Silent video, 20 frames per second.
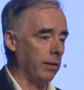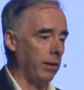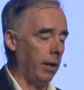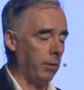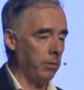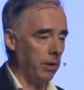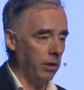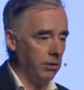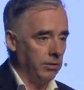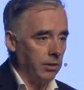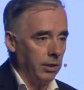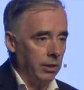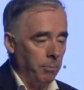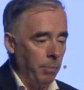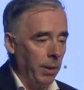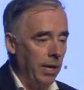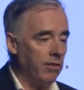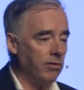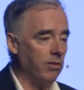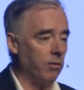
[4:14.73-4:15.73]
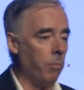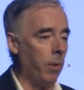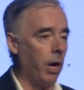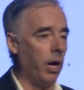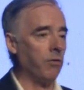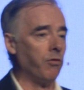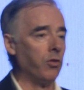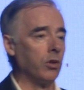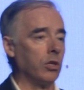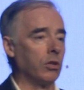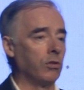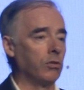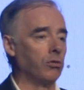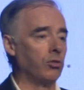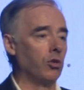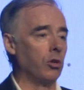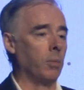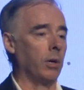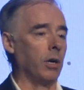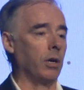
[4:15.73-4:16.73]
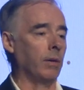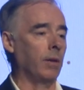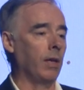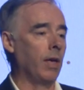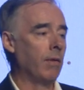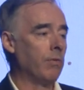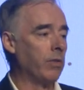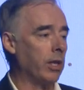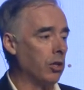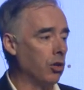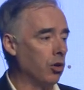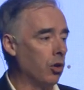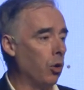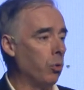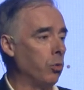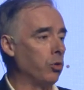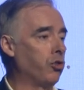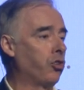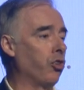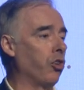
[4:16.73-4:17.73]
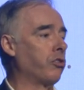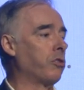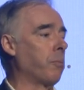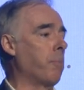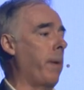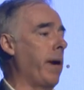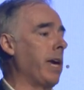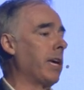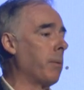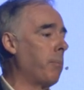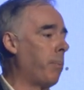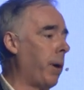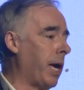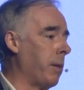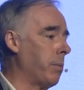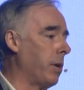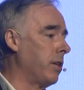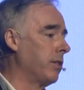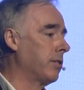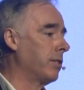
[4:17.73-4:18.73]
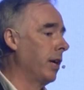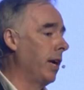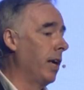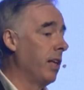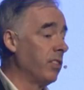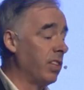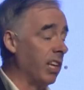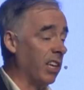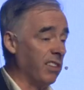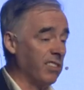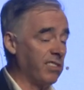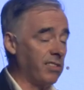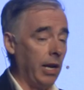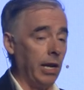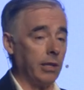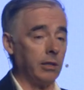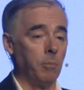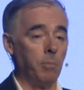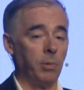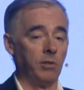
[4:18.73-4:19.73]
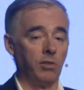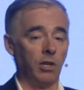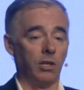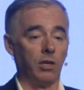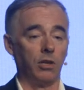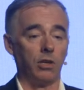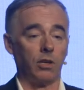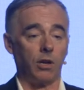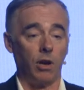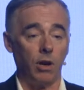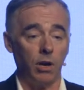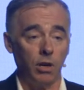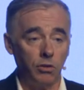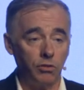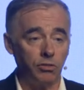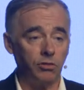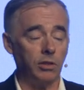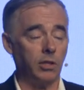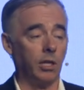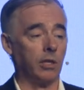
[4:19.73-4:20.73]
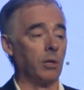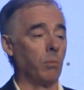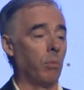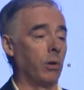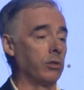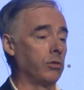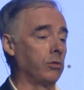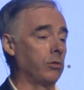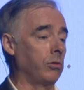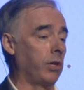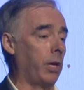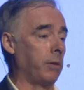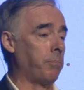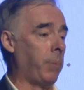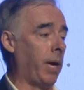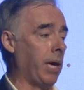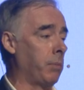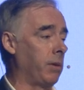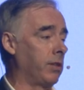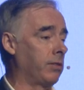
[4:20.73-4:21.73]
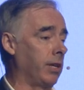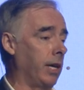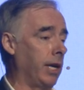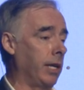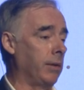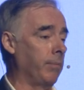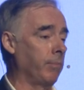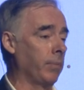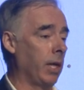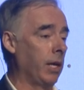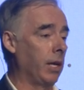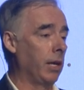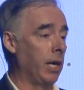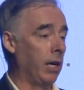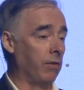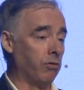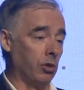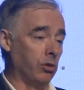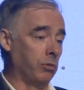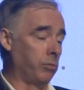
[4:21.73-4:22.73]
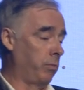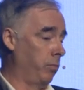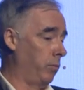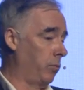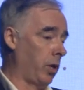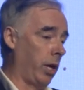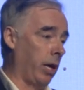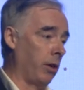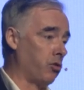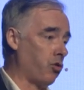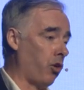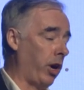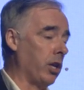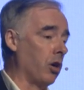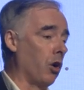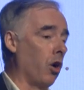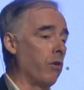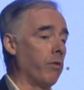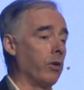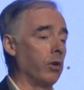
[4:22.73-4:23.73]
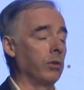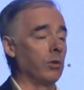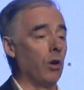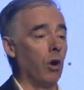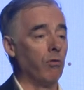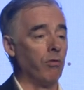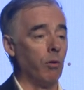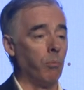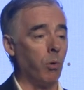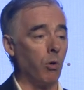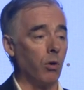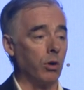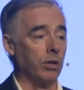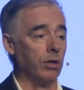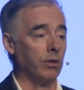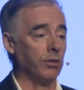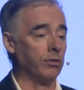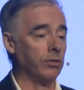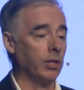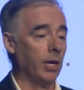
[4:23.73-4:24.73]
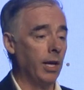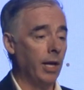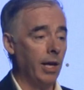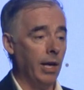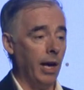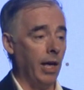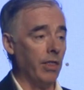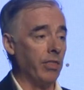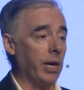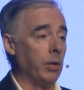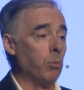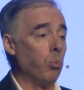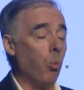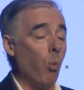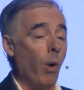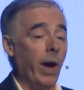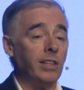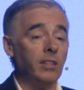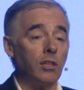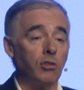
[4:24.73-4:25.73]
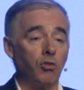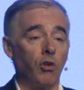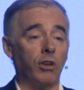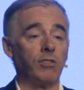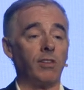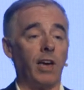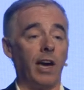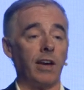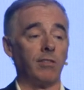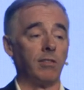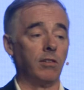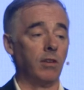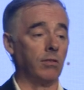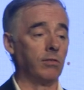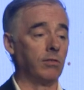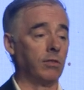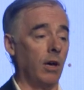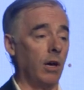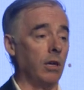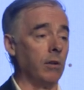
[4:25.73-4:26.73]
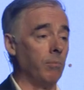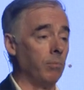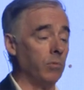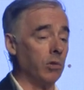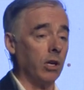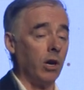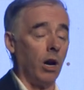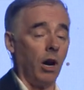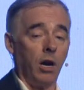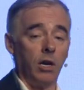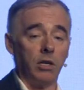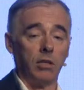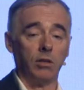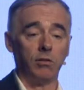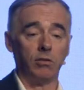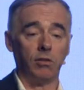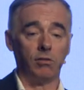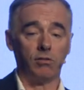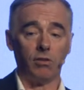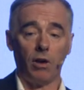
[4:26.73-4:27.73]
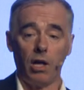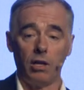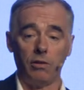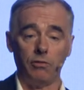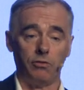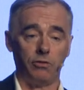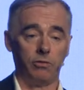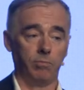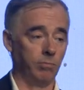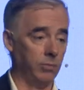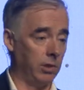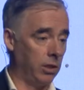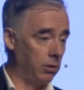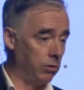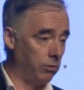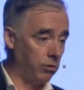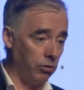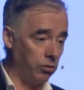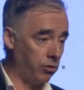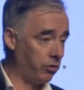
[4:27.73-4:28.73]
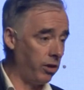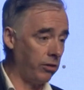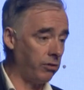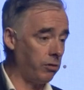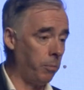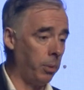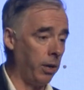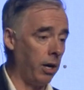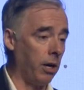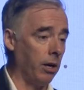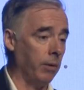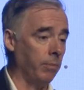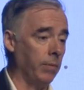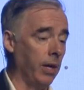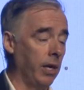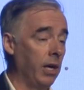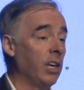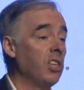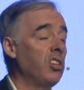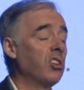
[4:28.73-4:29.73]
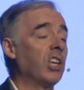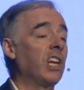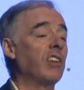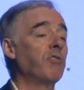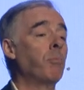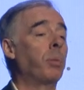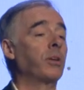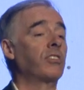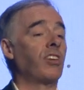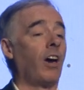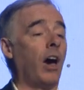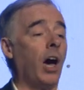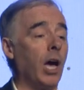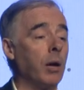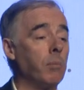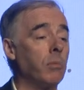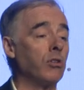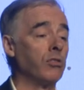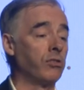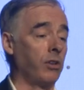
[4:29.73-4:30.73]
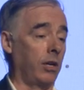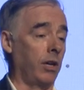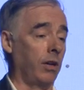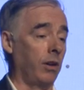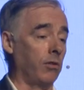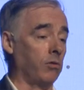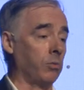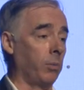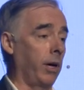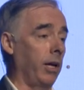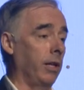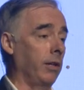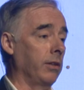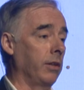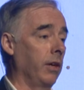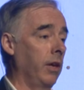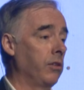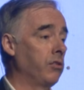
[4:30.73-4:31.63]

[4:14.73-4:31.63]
That, it's peace of mind for the consumer. They can go and just make a payment. They can select a particular currency that they want to do that payment in if they're, trading over, over borders. And then when the transaction is done, the card can dissolve, can just disappear. You can even put timers on it as well.